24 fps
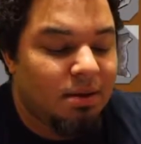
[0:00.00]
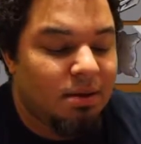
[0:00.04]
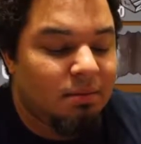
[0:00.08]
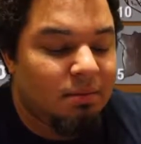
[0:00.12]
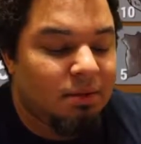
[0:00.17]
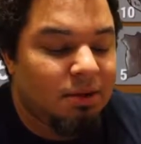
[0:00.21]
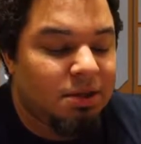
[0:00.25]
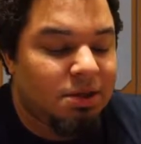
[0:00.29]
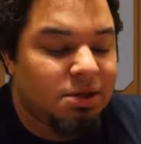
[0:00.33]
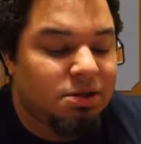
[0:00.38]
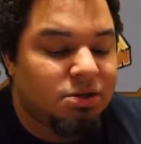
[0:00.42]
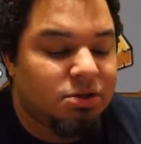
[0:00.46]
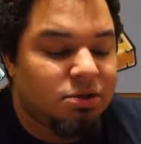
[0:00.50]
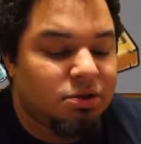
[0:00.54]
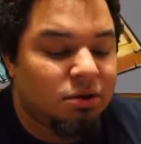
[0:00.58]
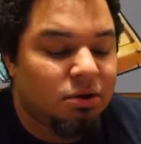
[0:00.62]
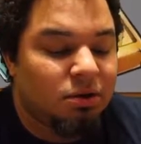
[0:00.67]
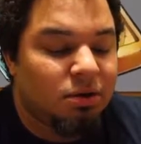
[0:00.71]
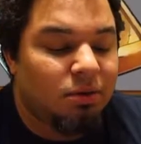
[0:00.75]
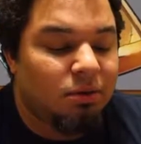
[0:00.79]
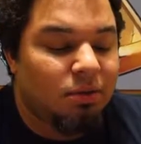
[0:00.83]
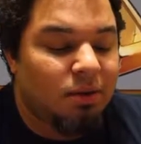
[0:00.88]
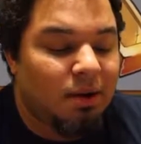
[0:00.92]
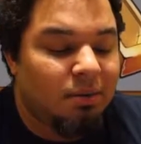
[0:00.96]
But this is
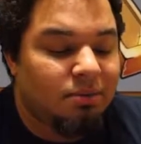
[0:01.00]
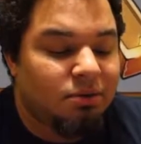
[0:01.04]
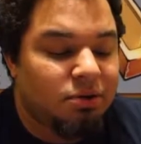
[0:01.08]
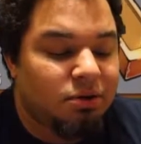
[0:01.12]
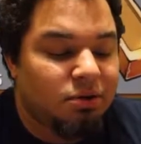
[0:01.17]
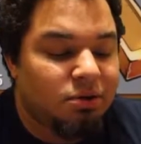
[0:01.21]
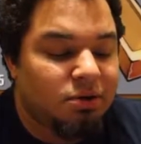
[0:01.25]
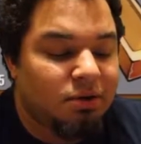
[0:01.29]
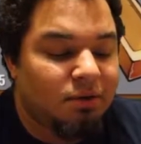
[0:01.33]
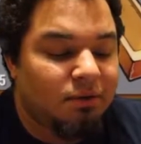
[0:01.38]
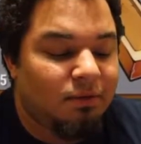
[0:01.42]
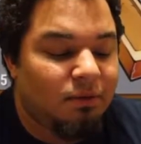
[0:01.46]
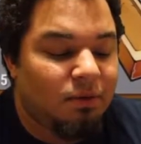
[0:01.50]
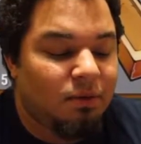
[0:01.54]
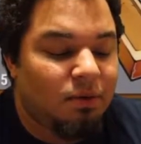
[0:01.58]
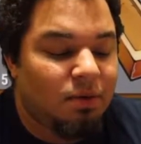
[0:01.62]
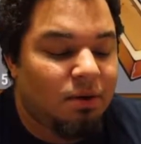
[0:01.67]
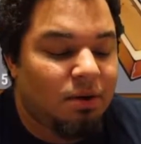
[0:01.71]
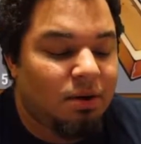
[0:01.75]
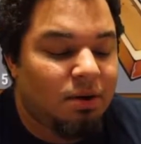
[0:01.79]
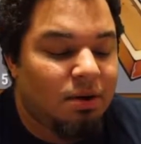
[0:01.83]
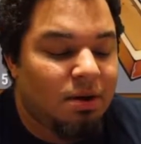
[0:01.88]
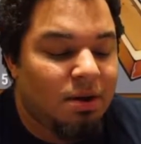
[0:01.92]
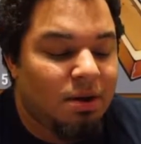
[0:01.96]
currently what I'm searching
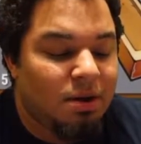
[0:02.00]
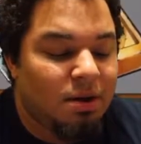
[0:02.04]
for